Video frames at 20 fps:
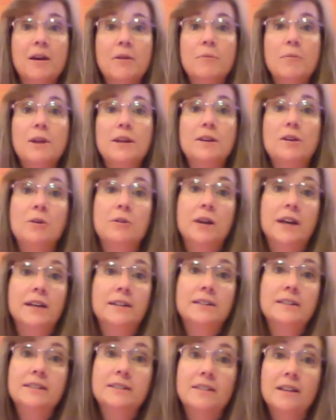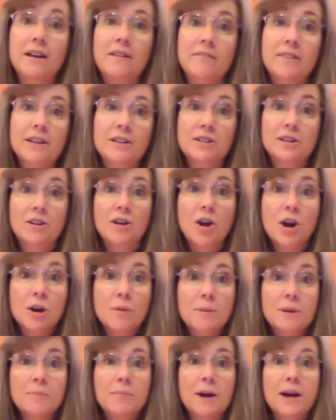we donate to the Salvation
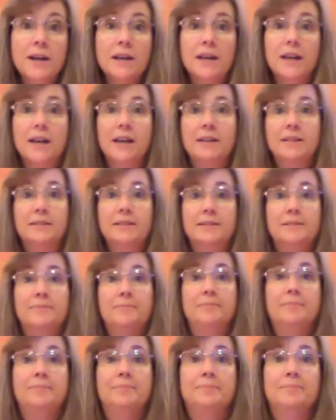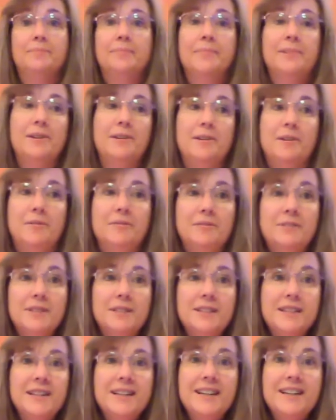Army buckets. You know,
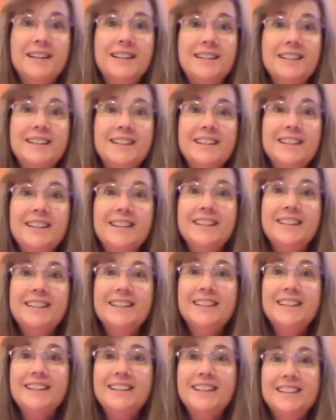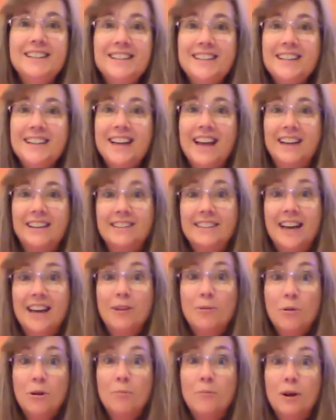ding, ding, ding, ding, ding outside
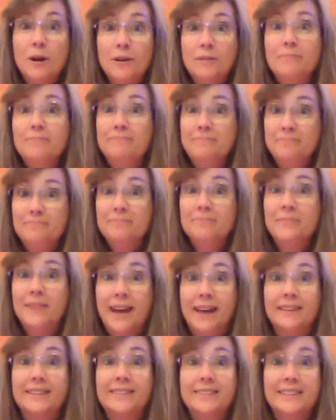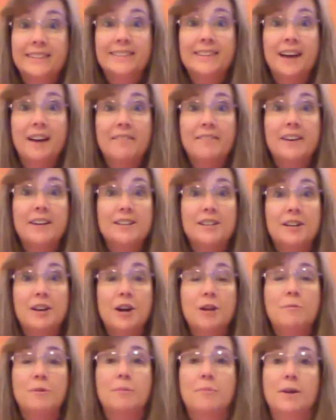of Walmart. That's the Salvation Army